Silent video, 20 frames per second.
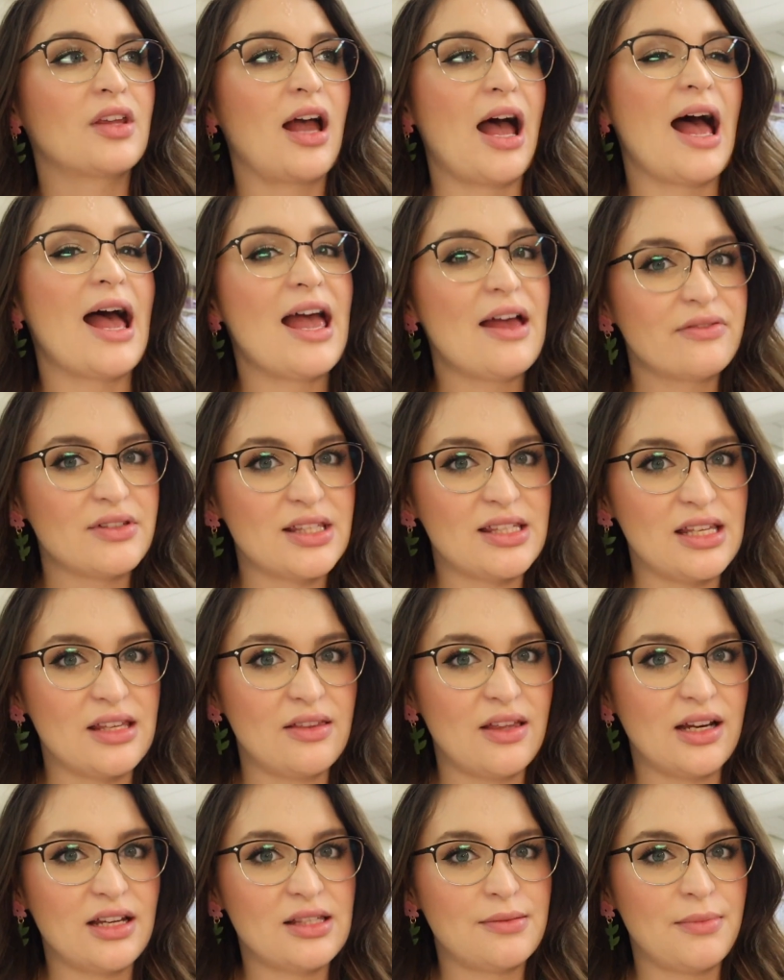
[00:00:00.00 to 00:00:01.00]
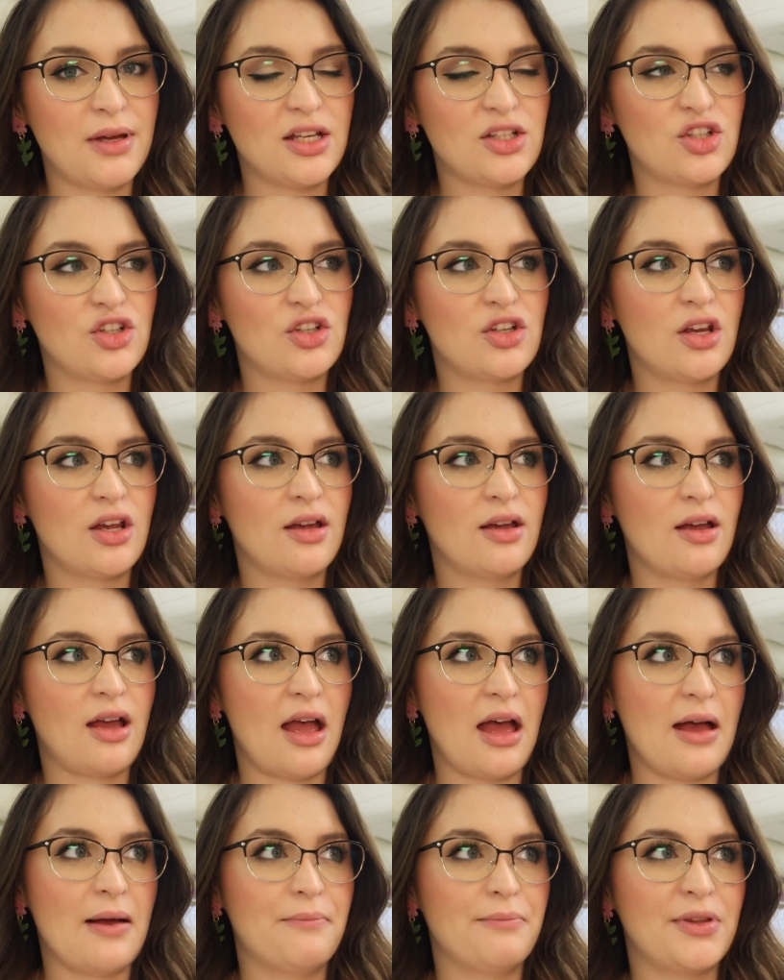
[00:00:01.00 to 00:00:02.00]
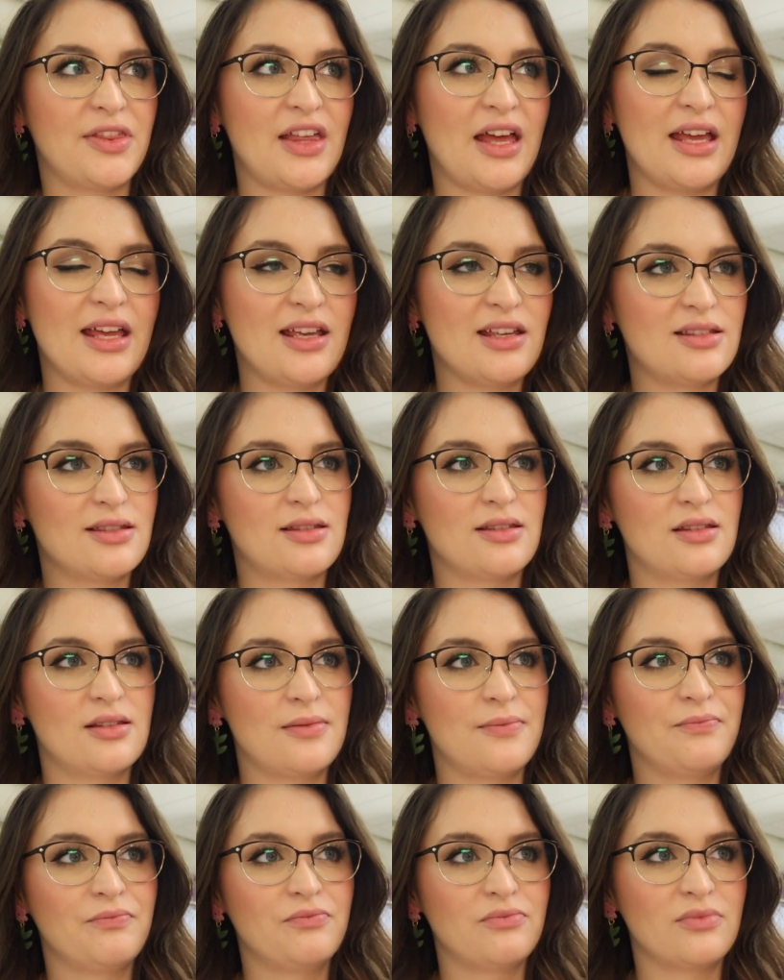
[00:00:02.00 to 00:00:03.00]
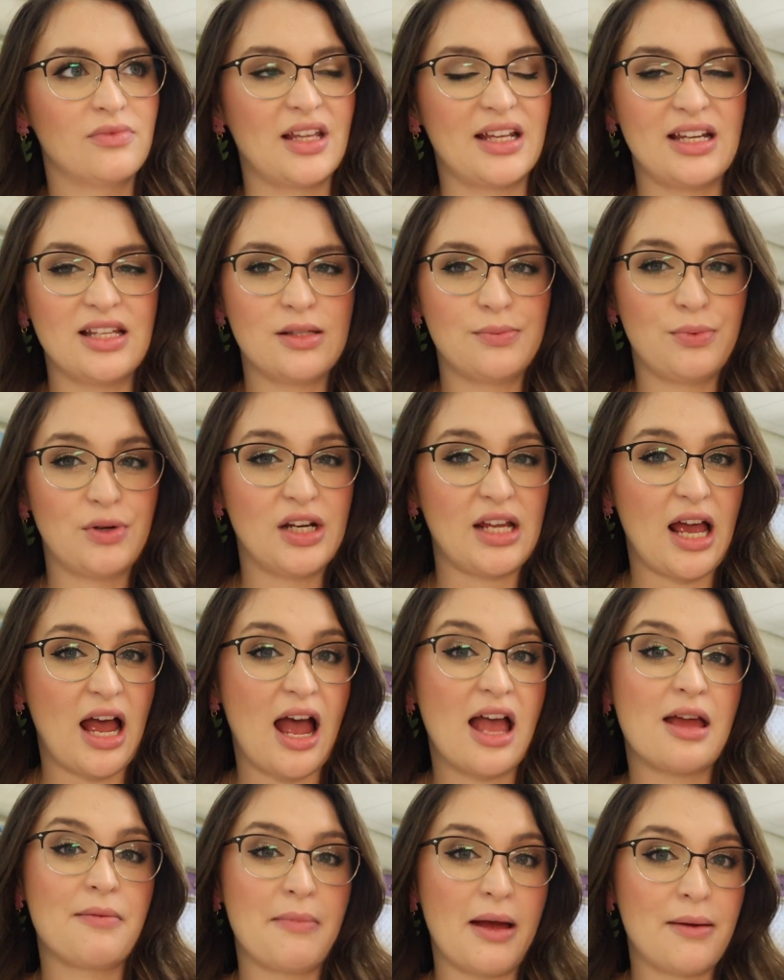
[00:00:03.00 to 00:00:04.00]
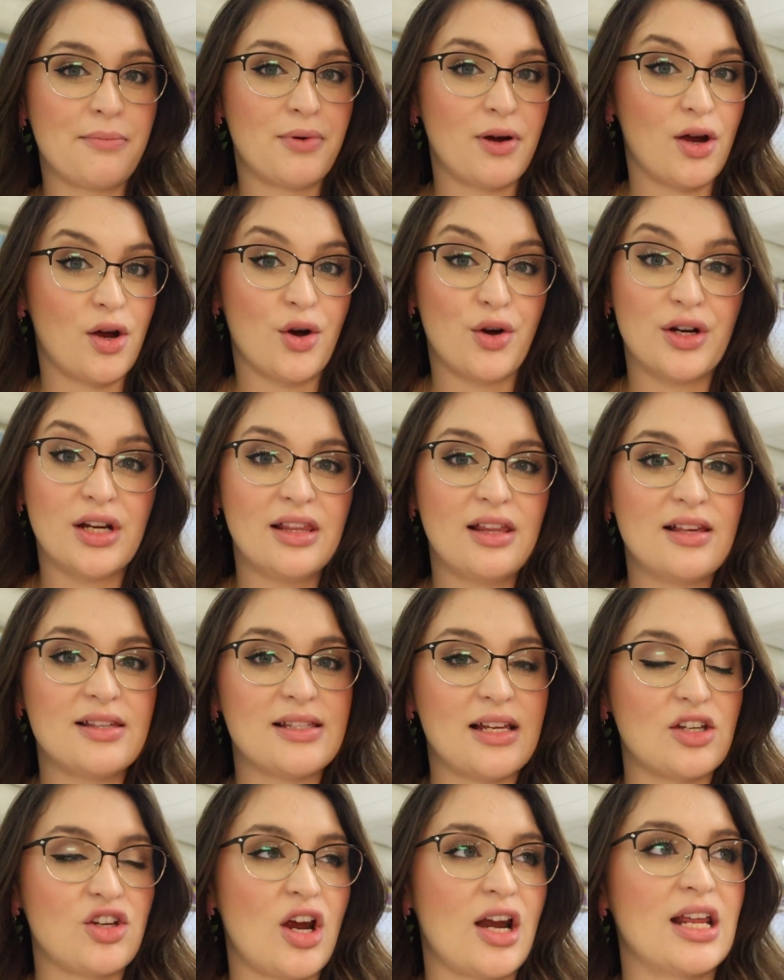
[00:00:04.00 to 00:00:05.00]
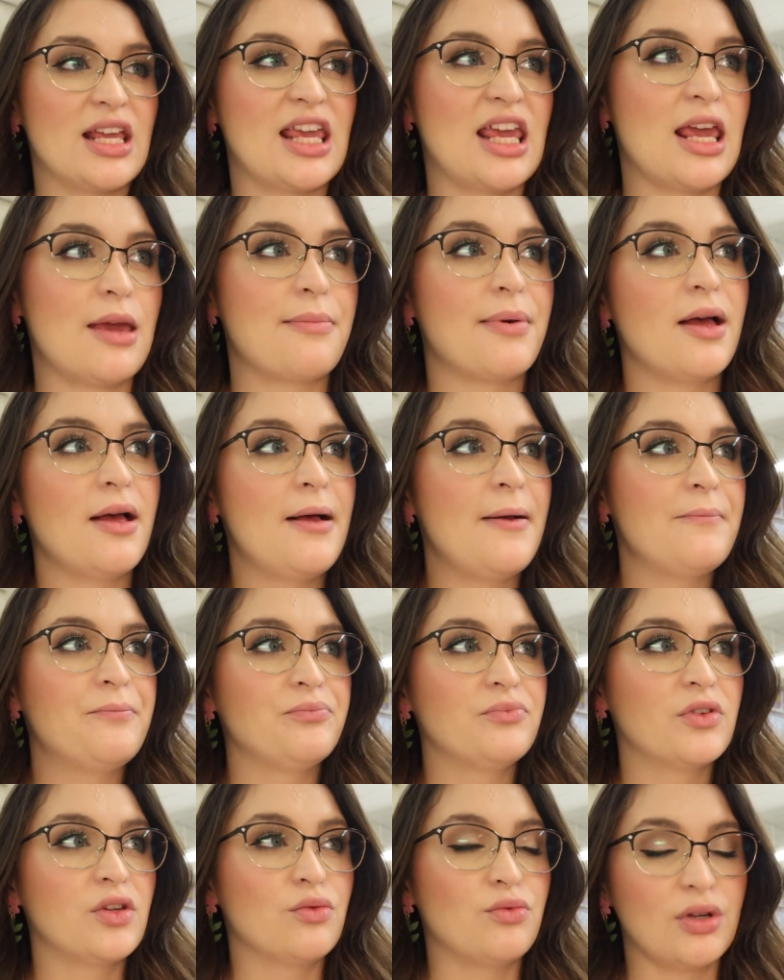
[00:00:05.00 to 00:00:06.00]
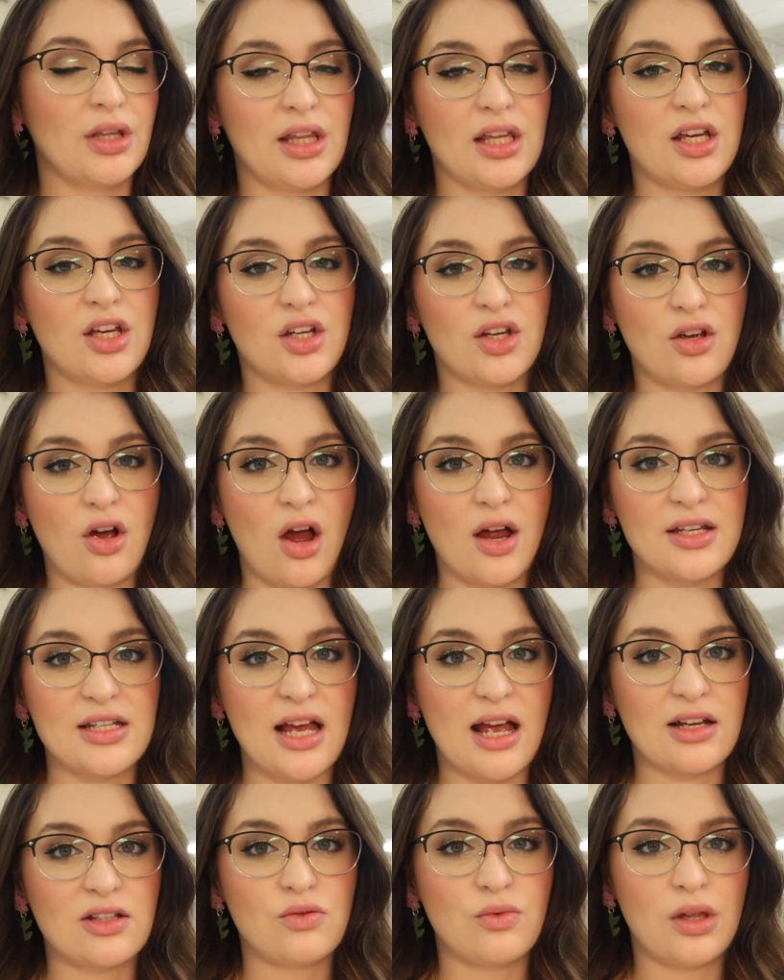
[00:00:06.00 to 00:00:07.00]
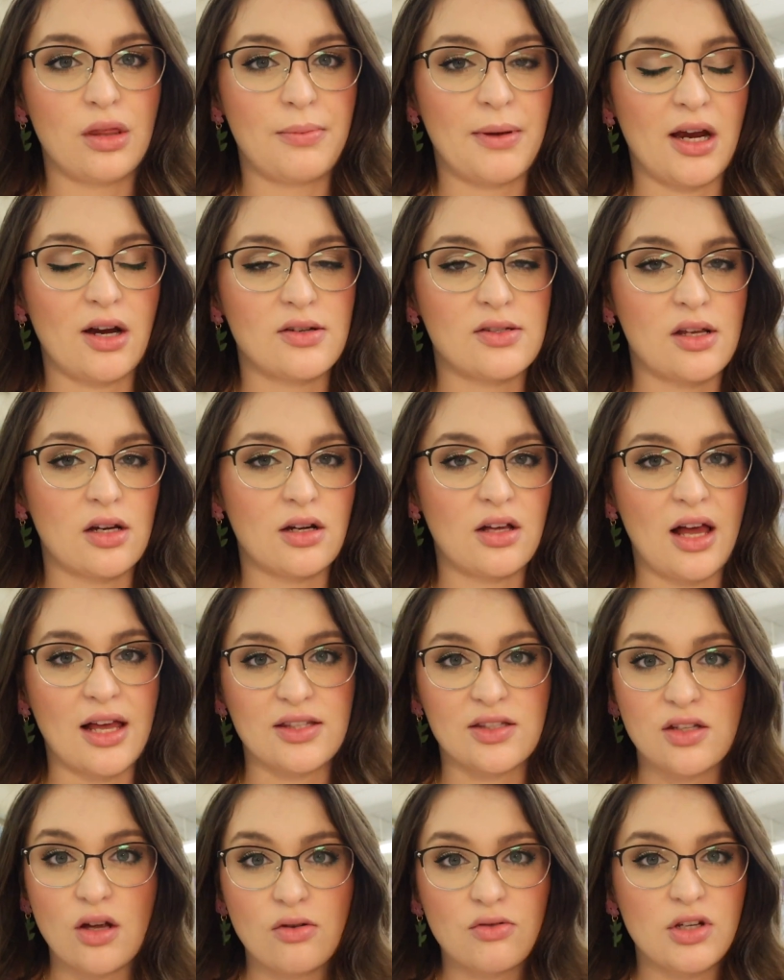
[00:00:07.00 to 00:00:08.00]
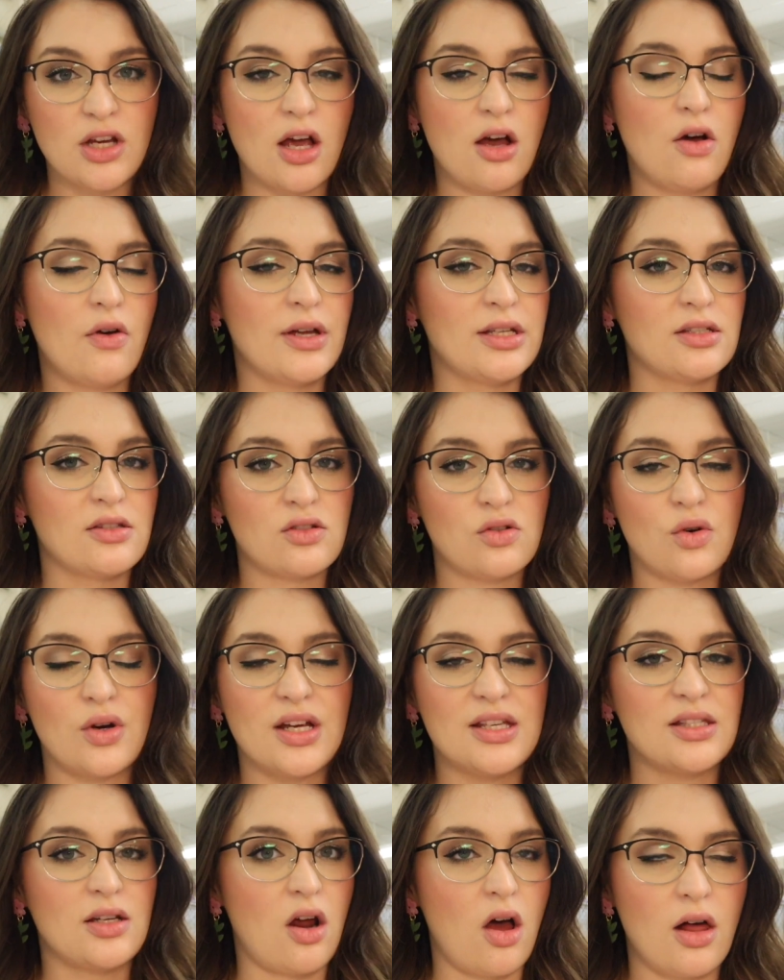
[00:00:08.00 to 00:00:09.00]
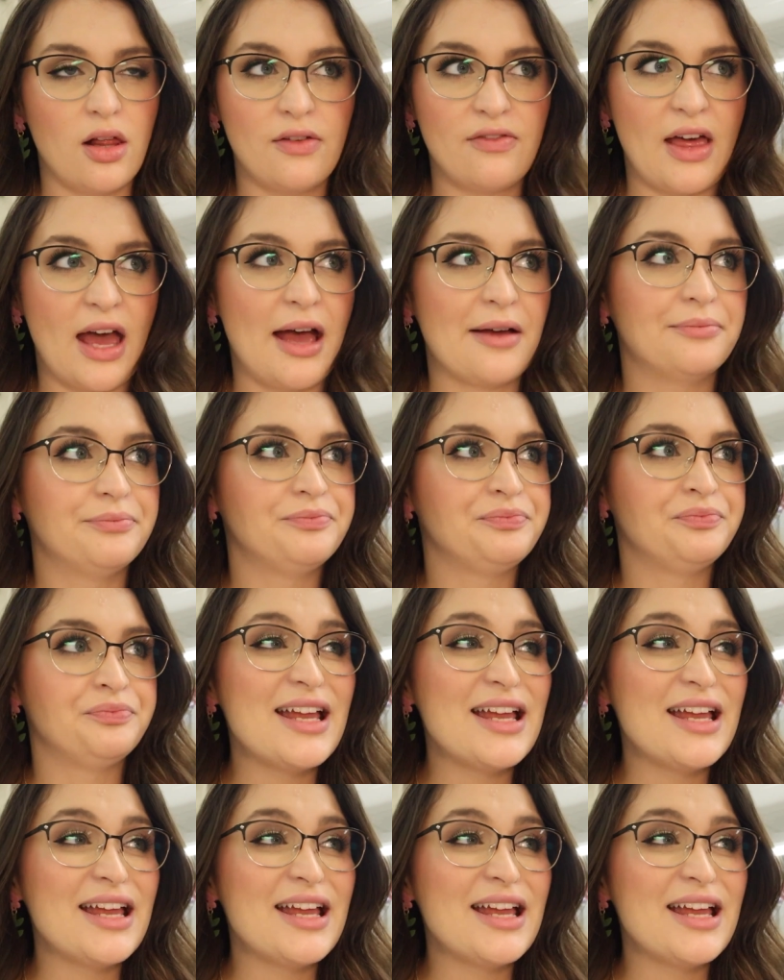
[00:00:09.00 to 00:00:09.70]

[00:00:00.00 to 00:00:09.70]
I haven't seen that as much, but that is pretty high on my priority list. I try to keep really good contact with parents on Class Dojo and stories and all of that.